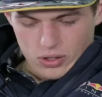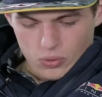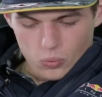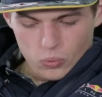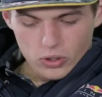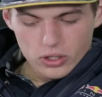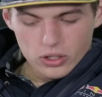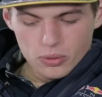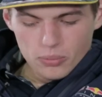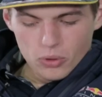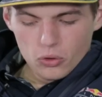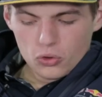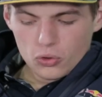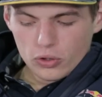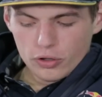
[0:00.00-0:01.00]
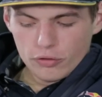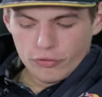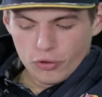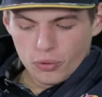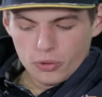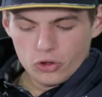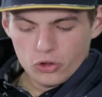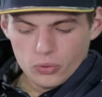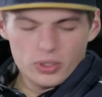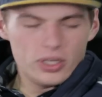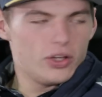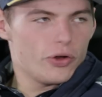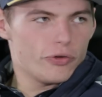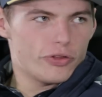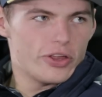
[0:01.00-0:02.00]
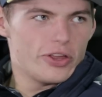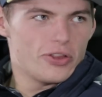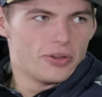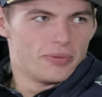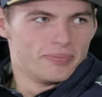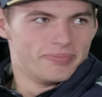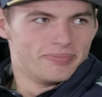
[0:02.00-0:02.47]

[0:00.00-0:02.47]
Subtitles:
What are you most looking forward to in the off season?